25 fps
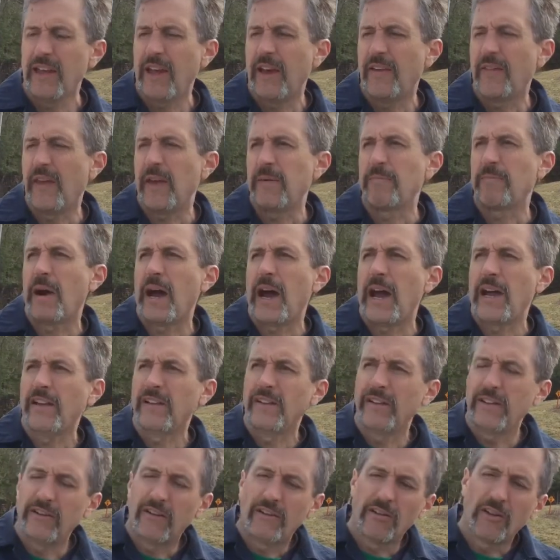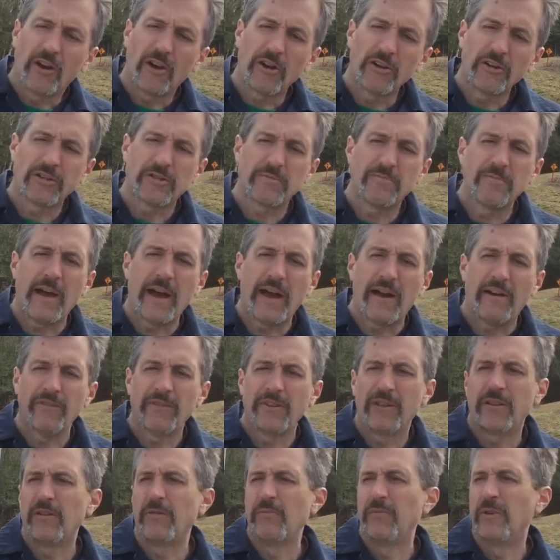and they pile it in a large
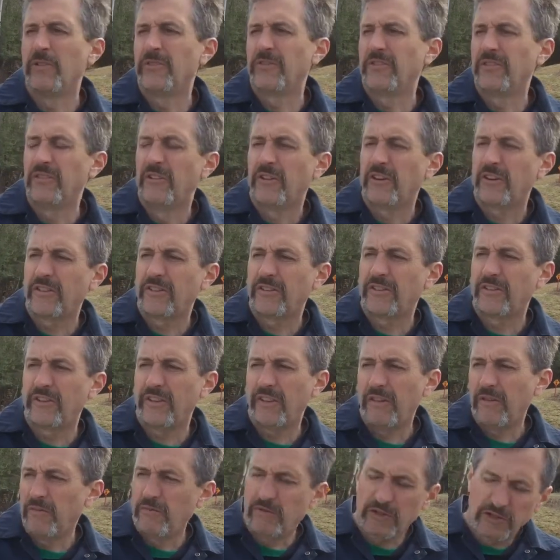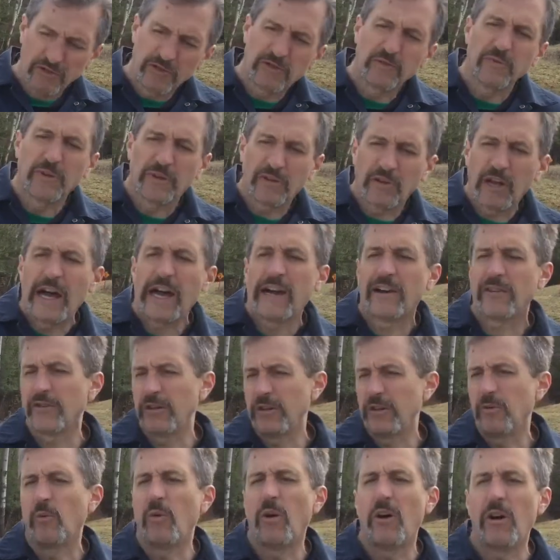mound that almost looks, usually with
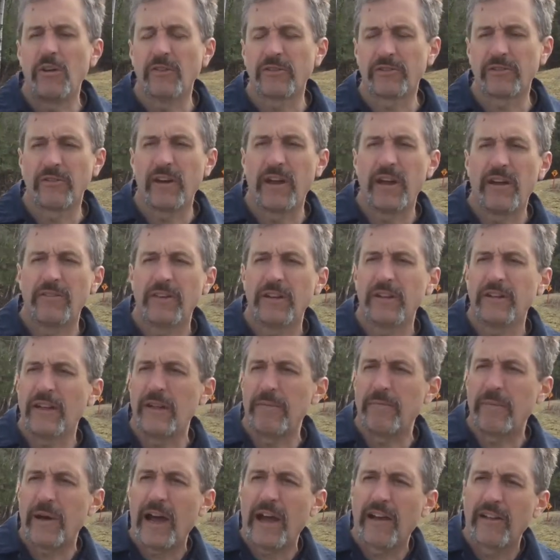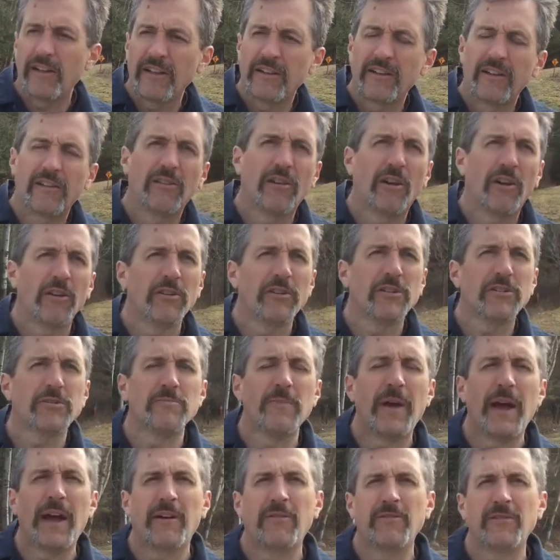concrete walls around it, they pile it in a large
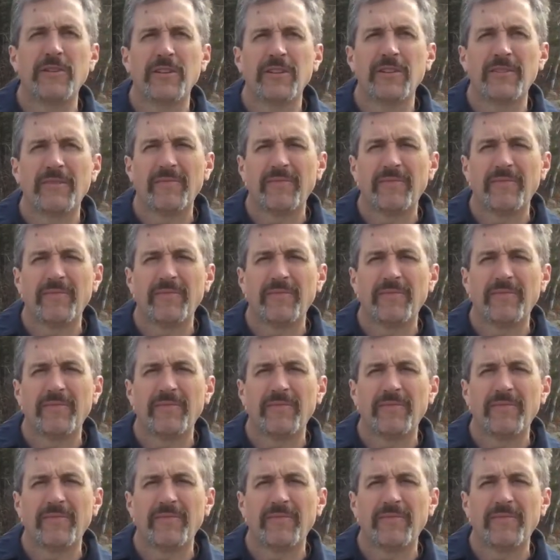mound,